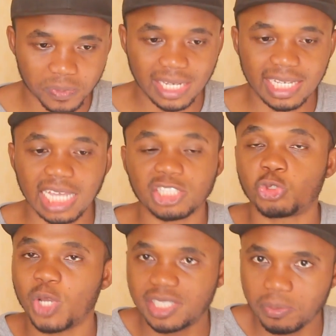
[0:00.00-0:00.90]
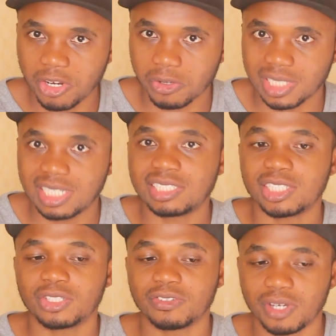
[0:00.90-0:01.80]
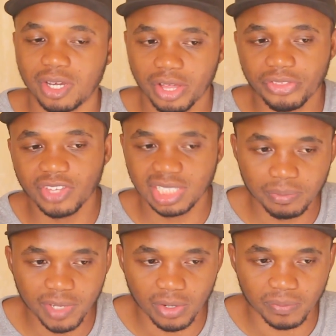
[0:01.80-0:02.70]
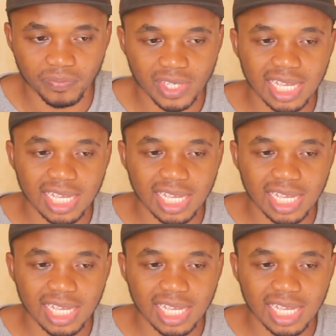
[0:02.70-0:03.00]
That the guys are 20 million, the ladies are, are 30 million.